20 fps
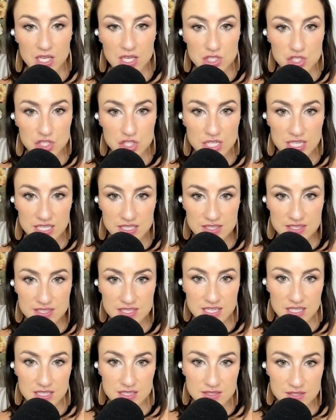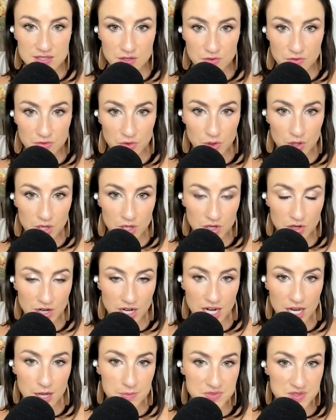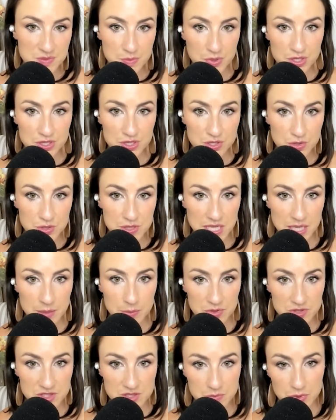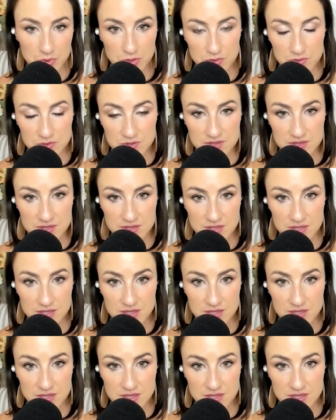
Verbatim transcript: Chia seeds, four grams per two tablespoons